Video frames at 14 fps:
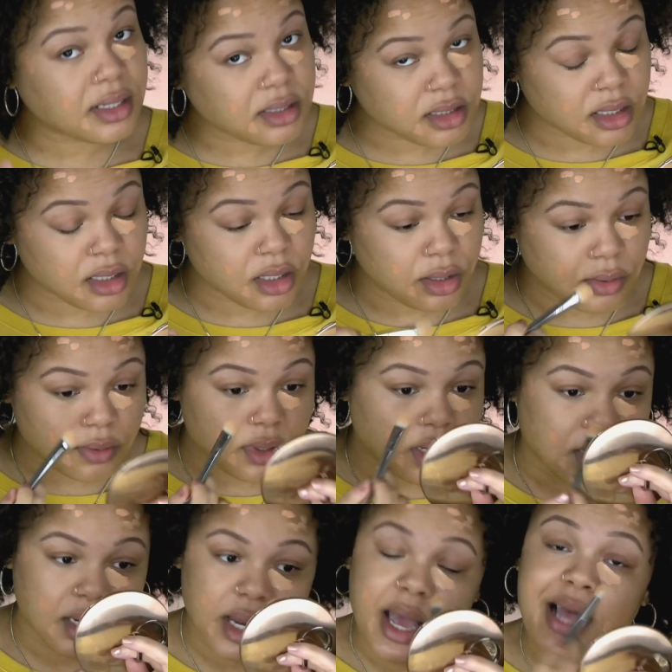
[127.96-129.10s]
into the
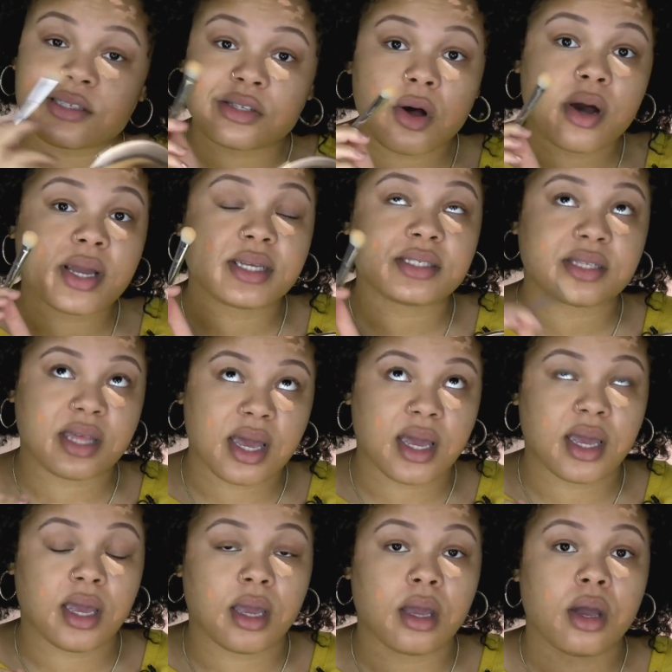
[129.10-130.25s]
Union as long as
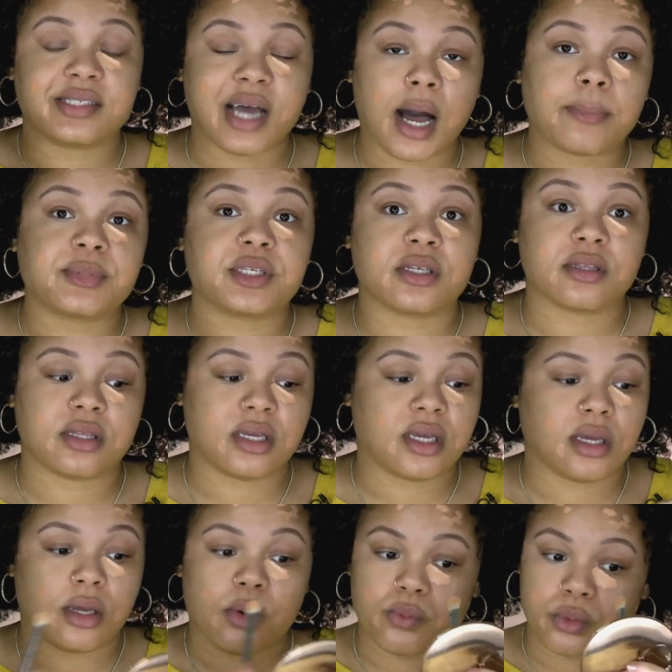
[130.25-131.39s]
they adopted
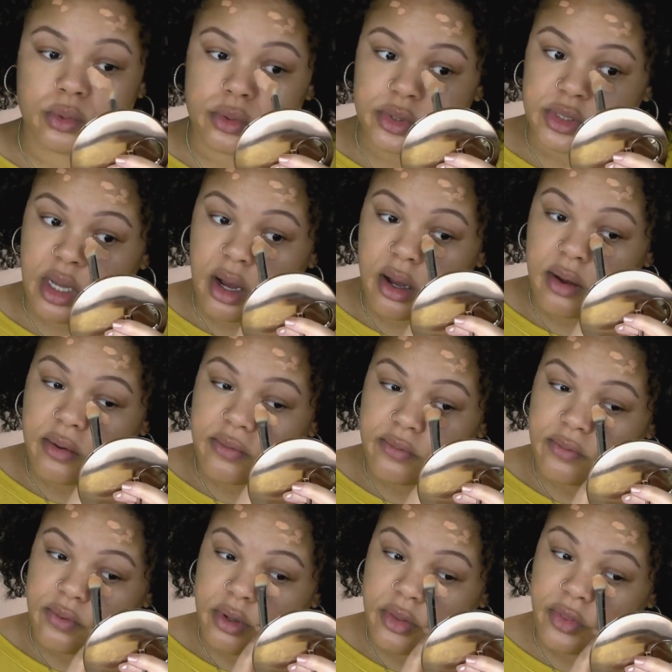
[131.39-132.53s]
the rules of
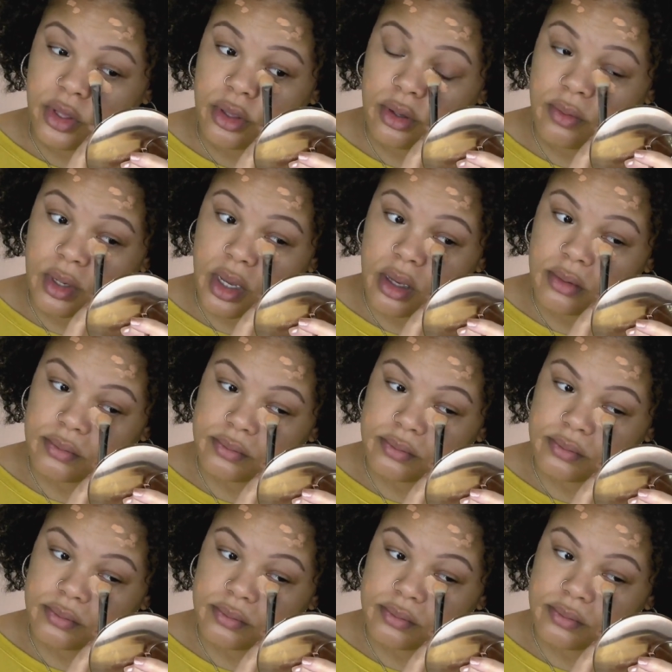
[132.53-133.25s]
the Union.